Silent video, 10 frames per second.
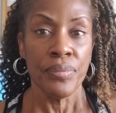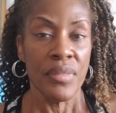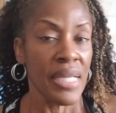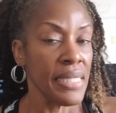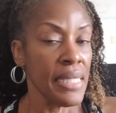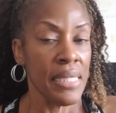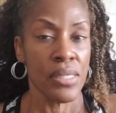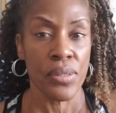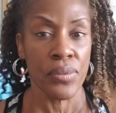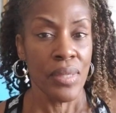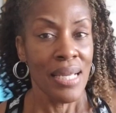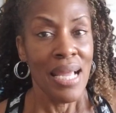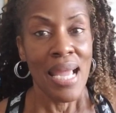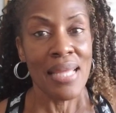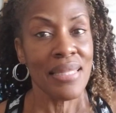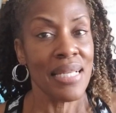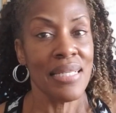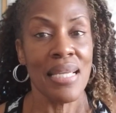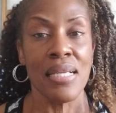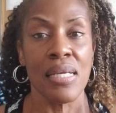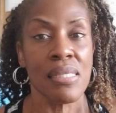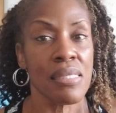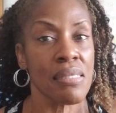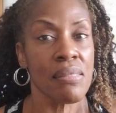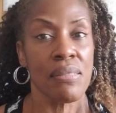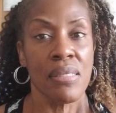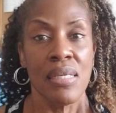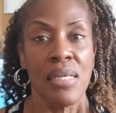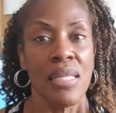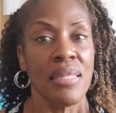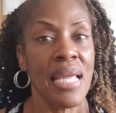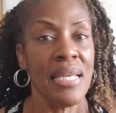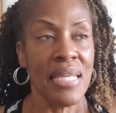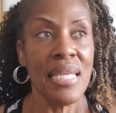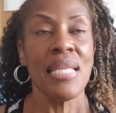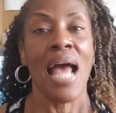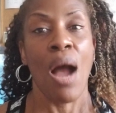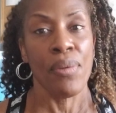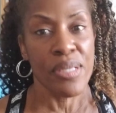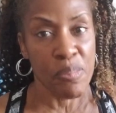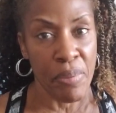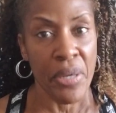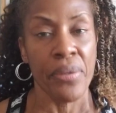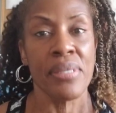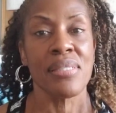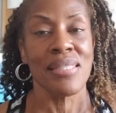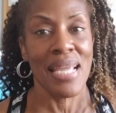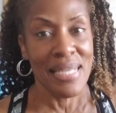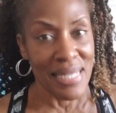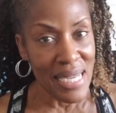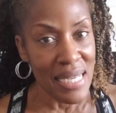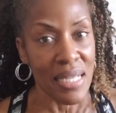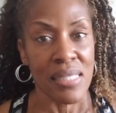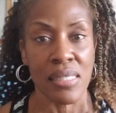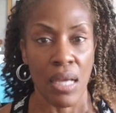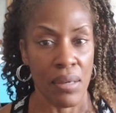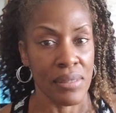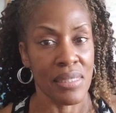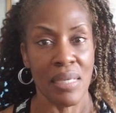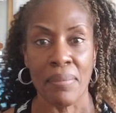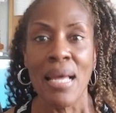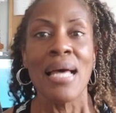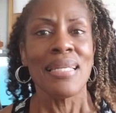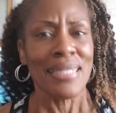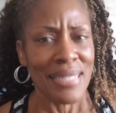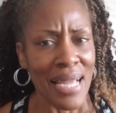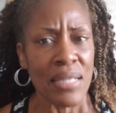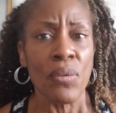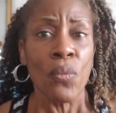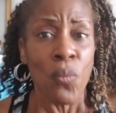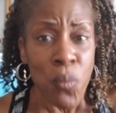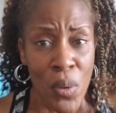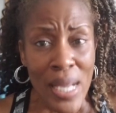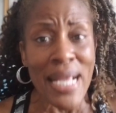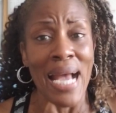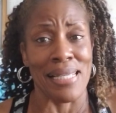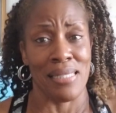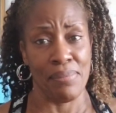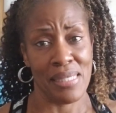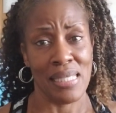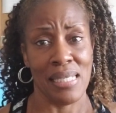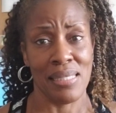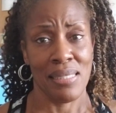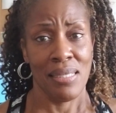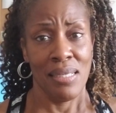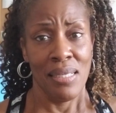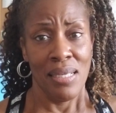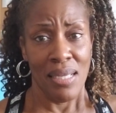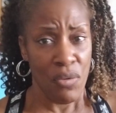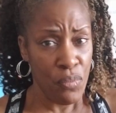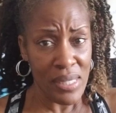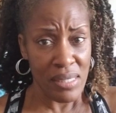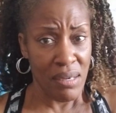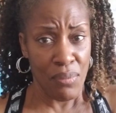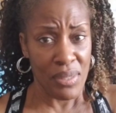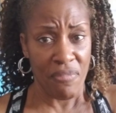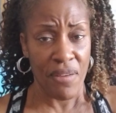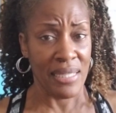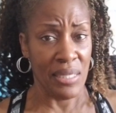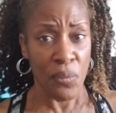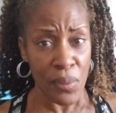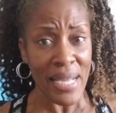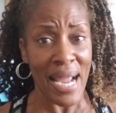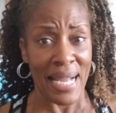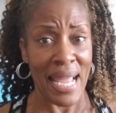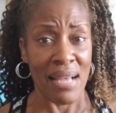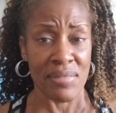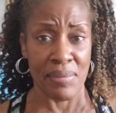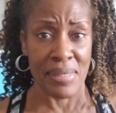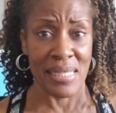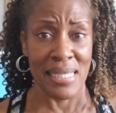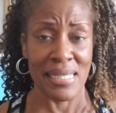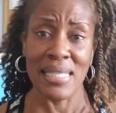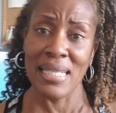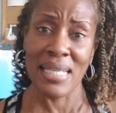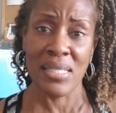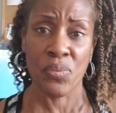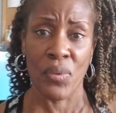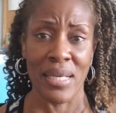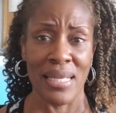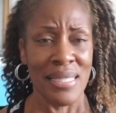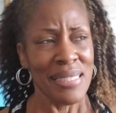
They need to. And they need us. They need our experience. They need us talking to them like we got some sense. If we start with the fact that we got to have some sense, then guess what?